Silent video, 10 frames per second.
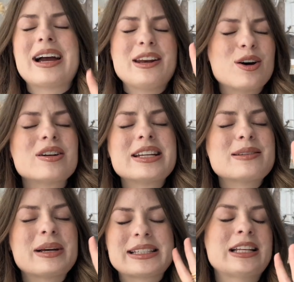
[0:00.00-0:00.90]
I know it
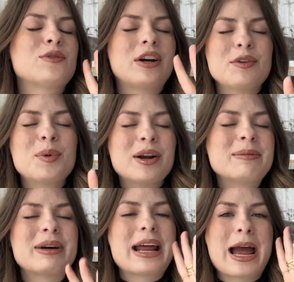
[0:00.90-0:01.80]
doesn't make sense for
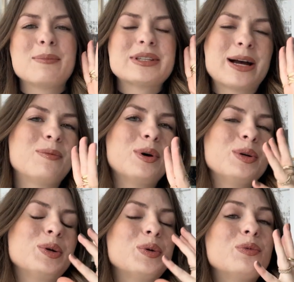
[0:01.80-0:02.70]
everyone, but I am someone
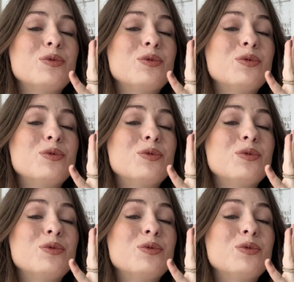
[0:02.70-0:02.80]
who